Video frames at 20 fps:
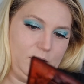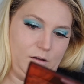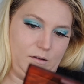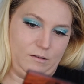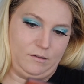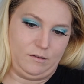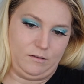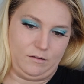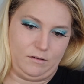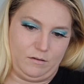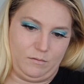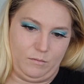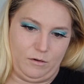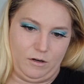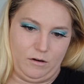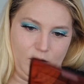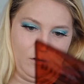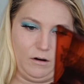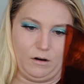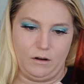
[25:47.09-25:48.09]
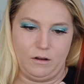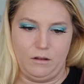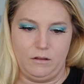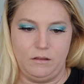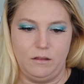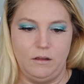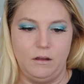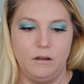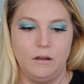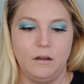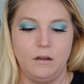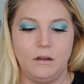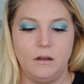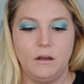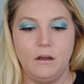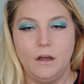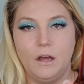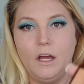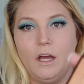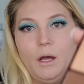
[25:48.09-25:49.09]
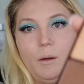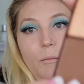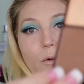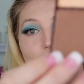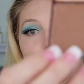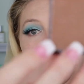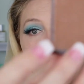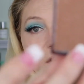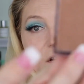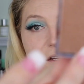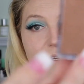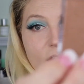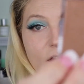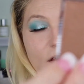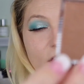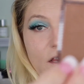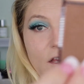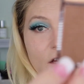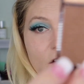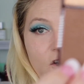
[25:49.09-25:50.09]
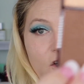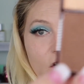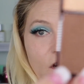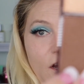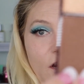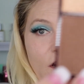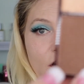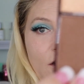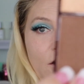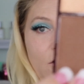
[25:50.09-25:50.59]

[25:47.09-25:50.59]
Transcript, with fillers: this is gonna be dark, I think. But we're gonna take this shade